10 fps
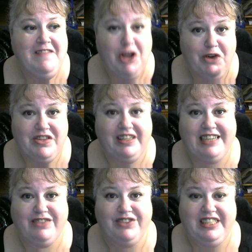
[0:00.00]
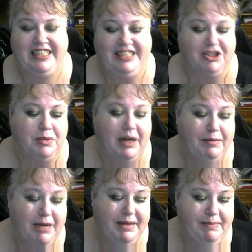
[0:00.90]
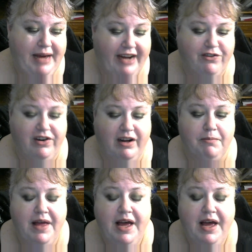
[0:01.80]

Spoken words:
over the last 15 years, but I'm coming back from